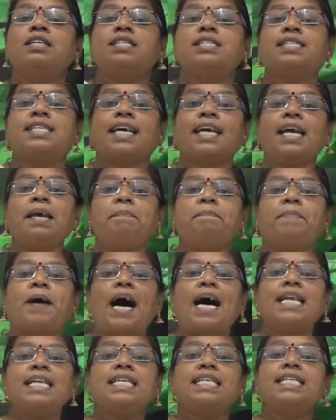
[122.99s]
Second
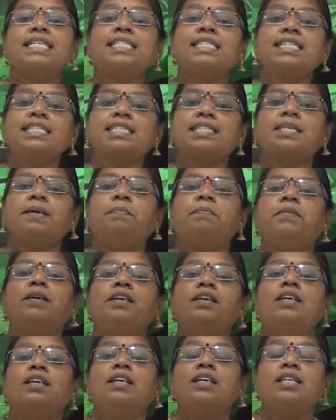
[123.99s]
part is the stem.
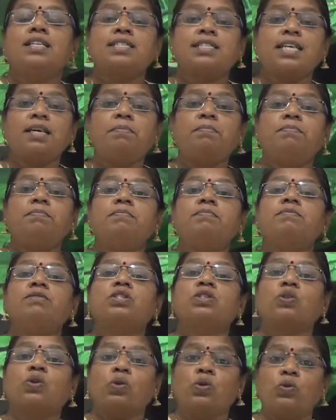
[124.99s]
The stem
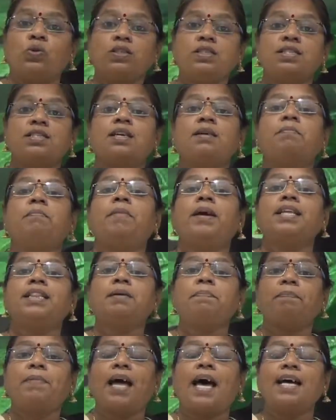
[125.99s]
grows, make
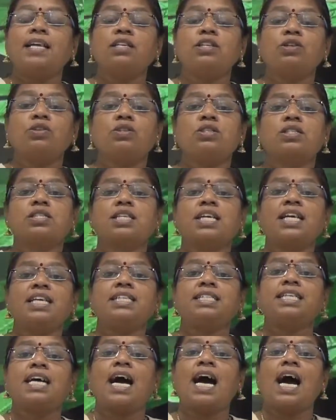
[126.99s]
the plant to
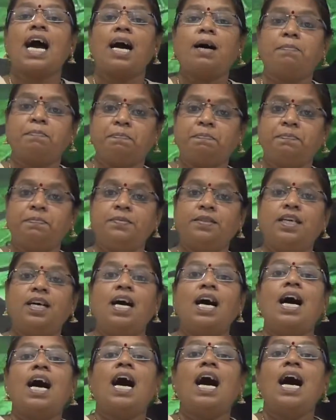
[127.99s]
straight up
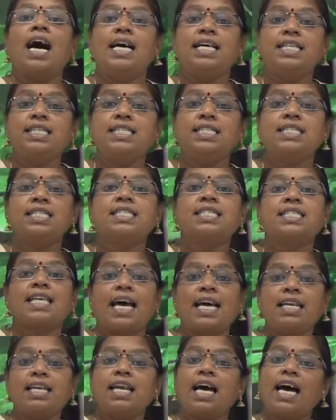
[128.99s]
and
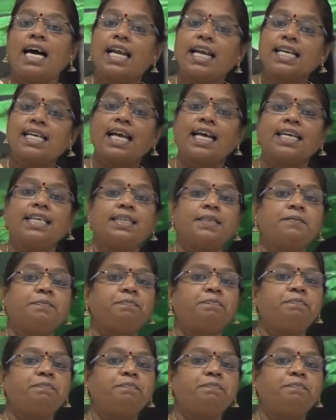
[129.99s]
stand right.